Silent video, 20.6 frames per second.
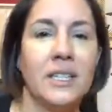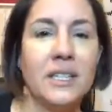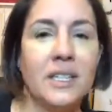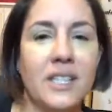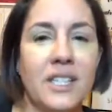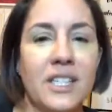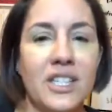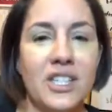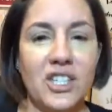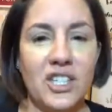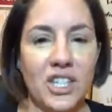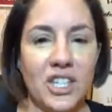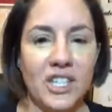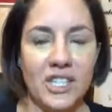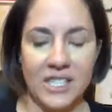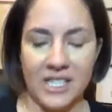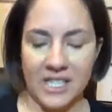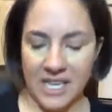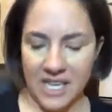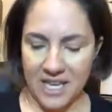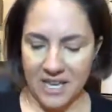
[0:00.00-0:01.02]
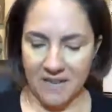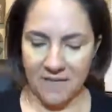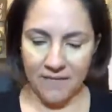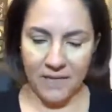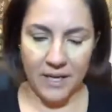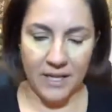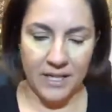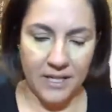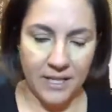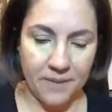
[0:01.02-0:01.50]
you just can't
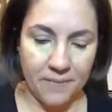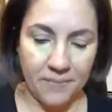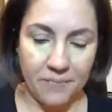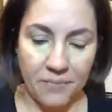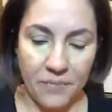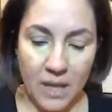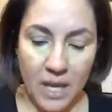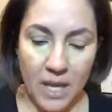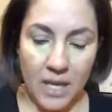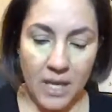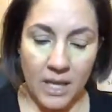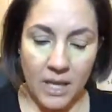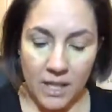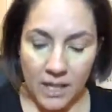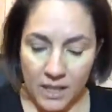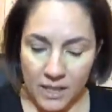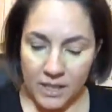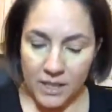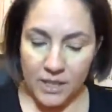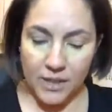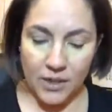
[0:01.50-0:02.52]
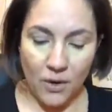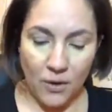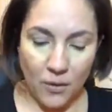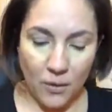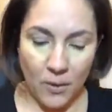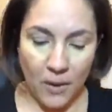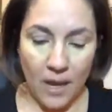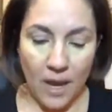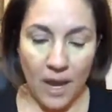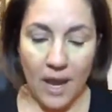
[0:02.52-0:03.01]
find it.
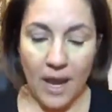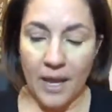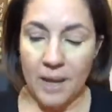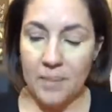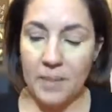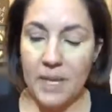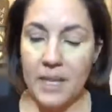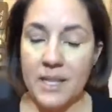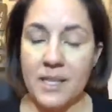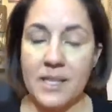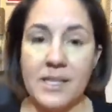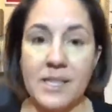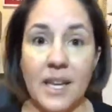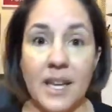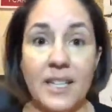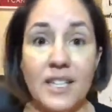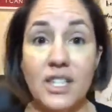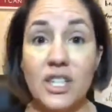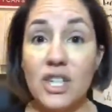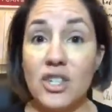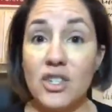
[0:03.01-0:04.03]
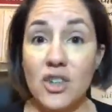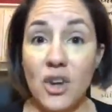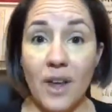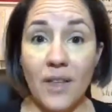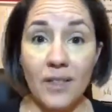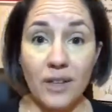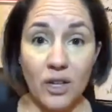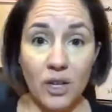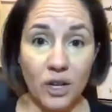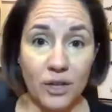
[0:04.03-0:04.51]
So I'm excited to try
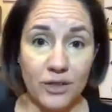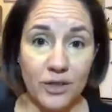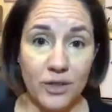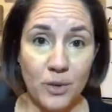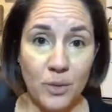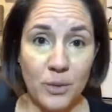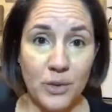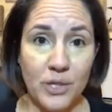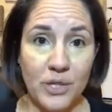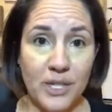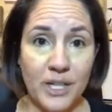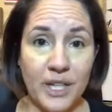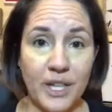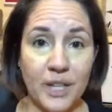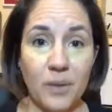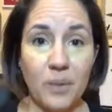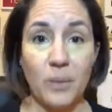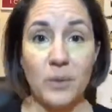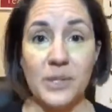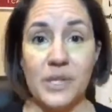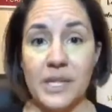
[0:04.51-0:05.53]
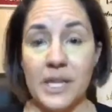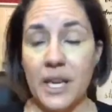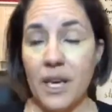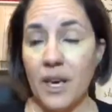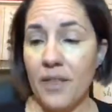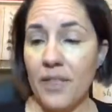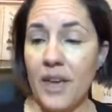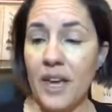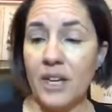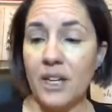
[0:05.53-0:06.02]
the contour stick. We'll see how
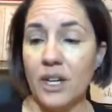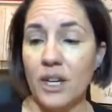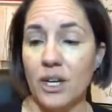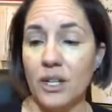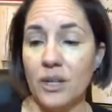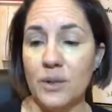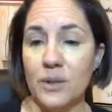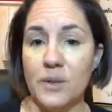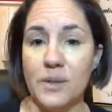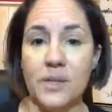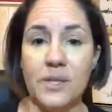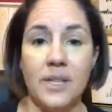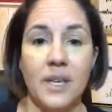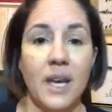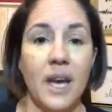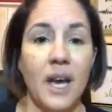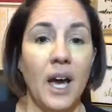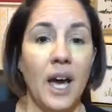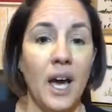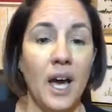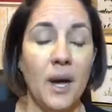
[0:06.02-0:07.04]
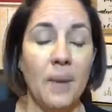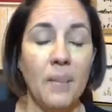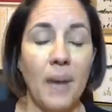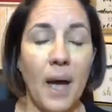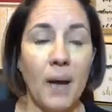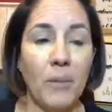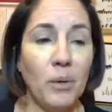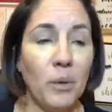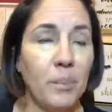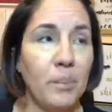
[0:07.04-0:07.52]
that goes.
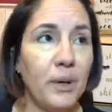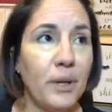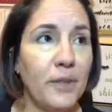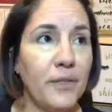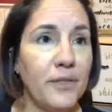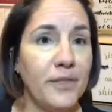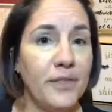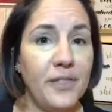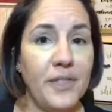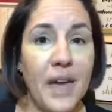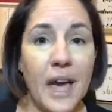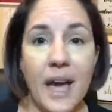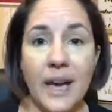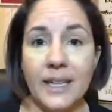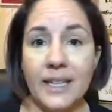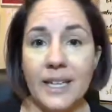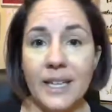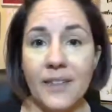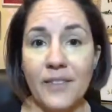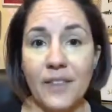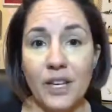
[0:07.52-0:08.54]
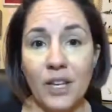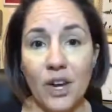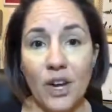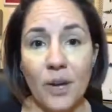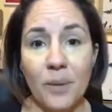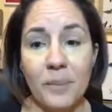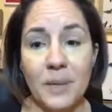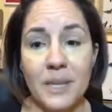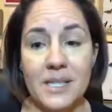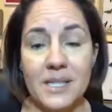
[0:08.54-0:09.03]
I will put that in the
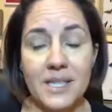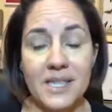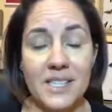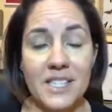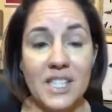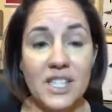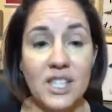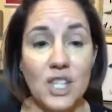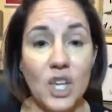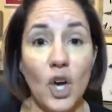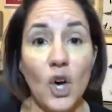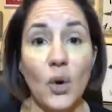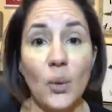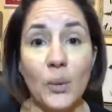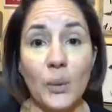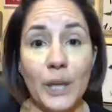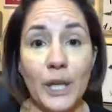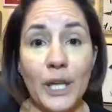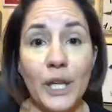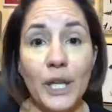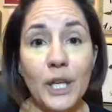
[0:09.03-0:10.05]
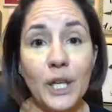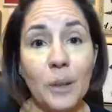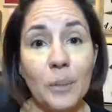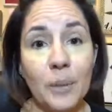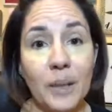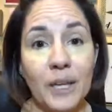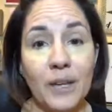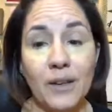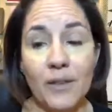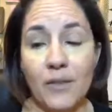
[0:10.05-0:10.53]
comments because it's only gonna
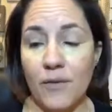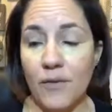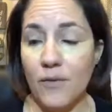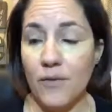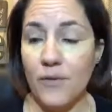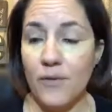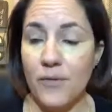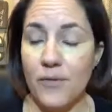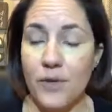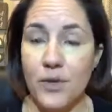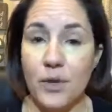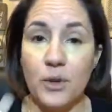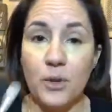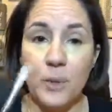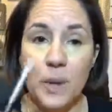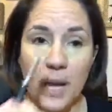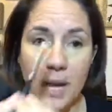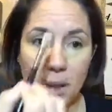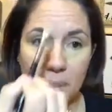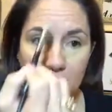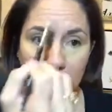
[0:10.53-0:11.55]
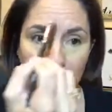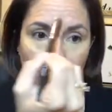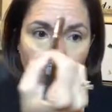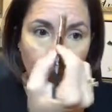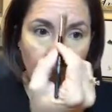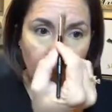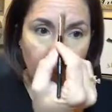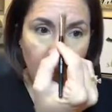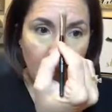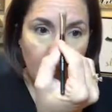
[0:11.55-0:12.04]
be through April.
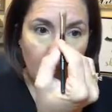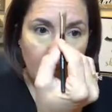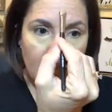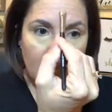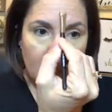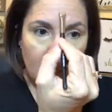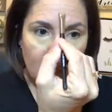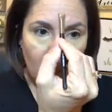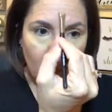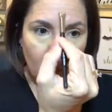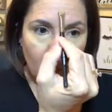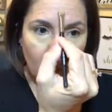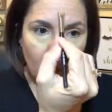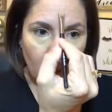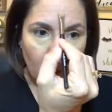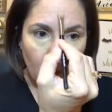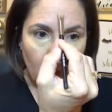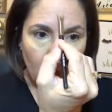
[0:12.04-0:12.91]
So